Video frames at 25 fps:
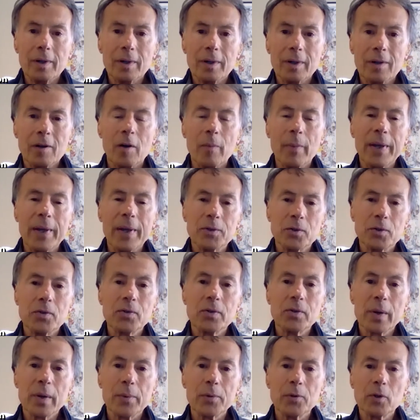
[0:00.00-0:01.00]
oh man, since
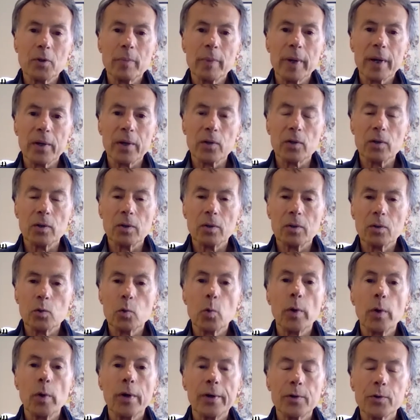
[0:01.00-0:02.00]
I was in my
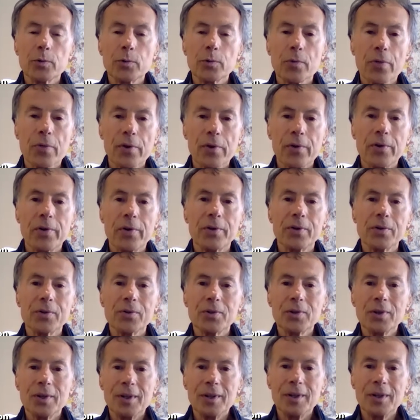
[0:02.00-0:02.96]
20s or 30s,